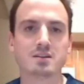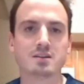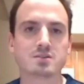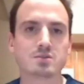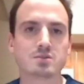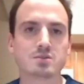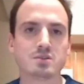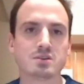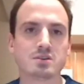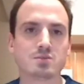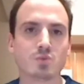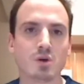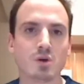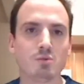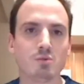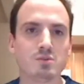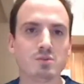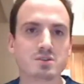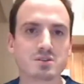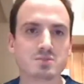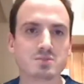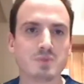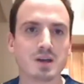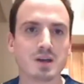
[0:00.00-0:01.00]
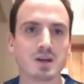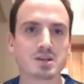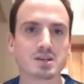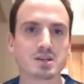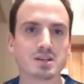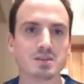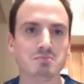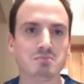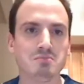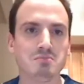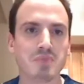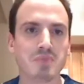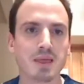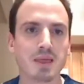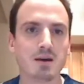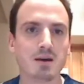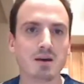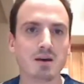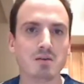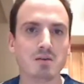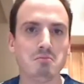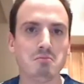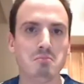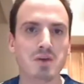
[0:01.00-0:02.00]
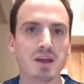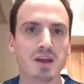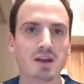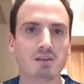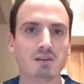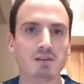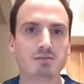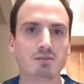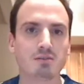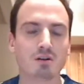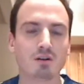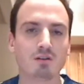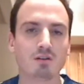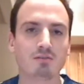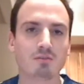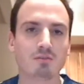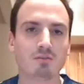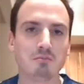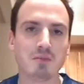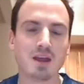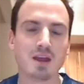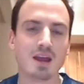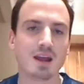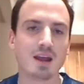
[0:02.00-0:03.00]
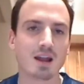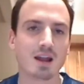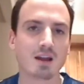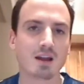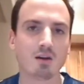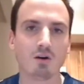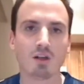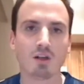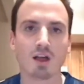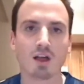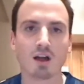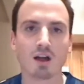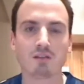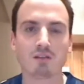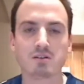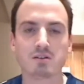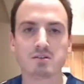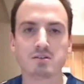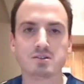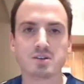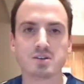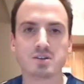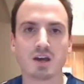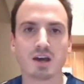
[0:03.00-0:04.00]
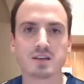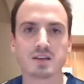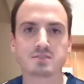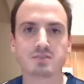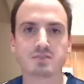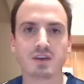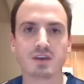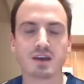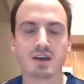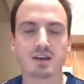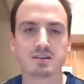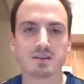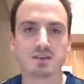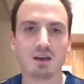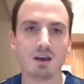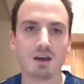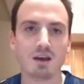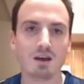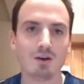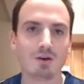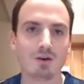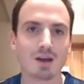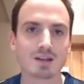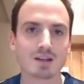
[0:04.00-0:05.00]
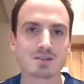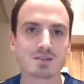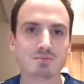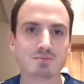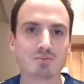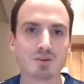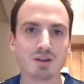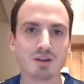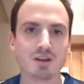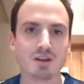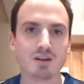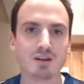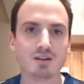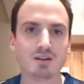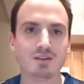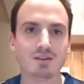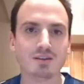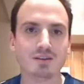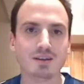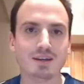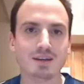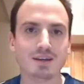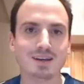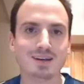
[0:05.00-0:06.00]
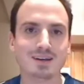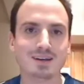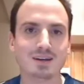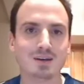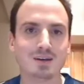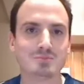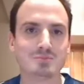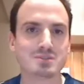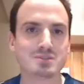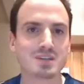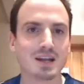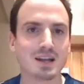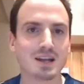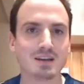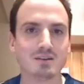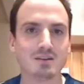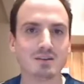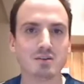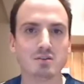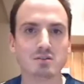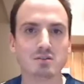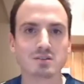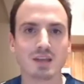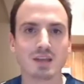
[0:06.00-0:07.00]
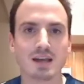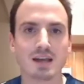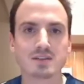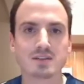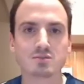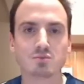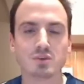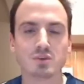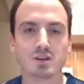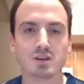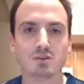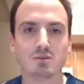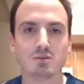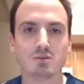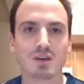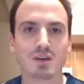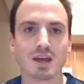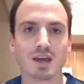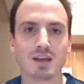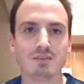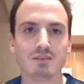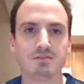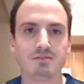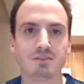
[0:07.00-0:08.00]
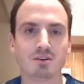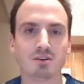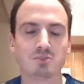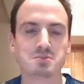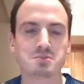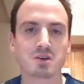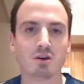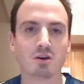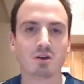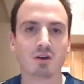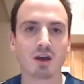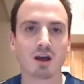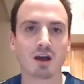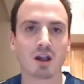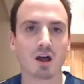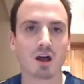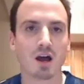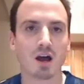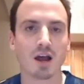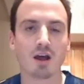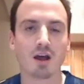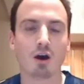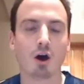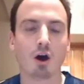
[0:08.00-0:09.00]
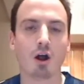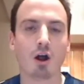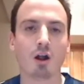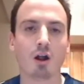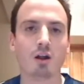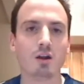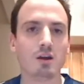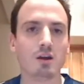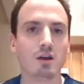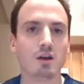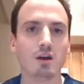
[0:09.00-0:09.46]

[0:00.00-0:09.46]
This win was especially big for me, and I know a lot of other Giants fans. We got some pretty upsetting news last week with Kenny Phillips going on IR.